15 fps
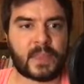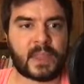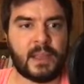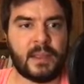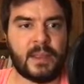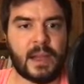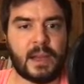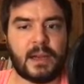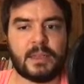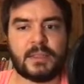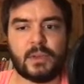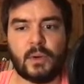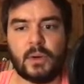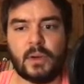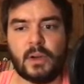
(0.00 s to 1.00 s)
yeah,
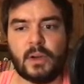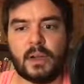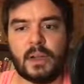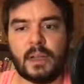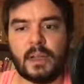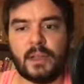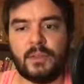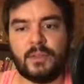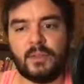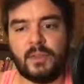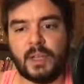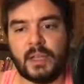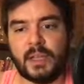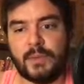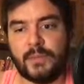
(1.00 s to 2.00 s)
so
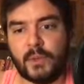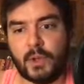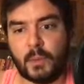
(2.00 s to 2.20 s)
if you